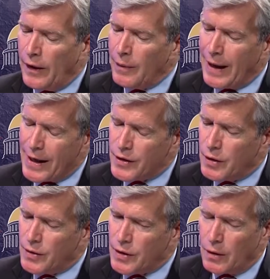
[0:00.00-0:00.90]
thing I want to ask
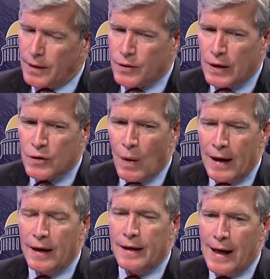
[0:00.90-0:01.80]
you is, you know, it's
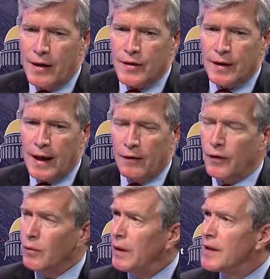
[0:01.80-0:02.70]
widely acknowledged that
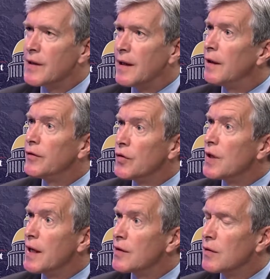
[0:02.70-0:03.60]
California really is a tale of two
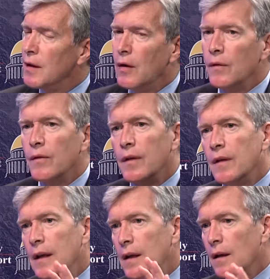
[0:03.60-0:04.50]
states. You know,
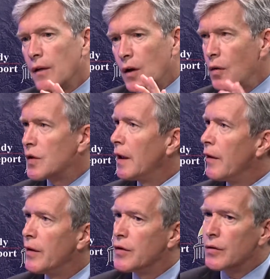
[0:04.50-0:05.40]
the coastal
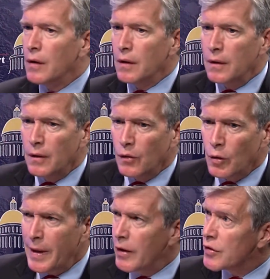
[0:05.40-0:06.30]
areas,
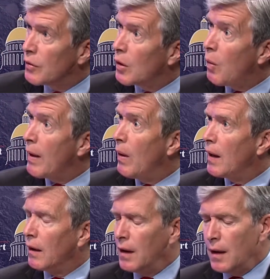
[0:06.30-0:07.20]
urban areas are doing quite
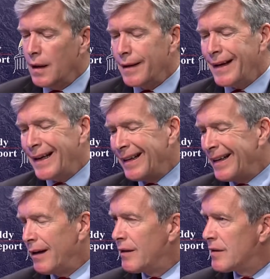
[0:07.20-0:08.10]
well. The
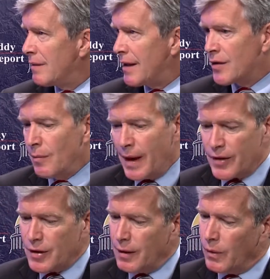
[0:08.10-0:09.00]
inland areas, not so
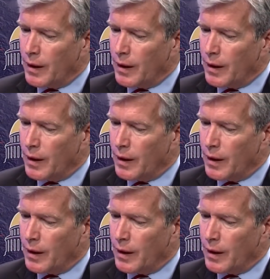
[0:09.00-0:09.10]
much when it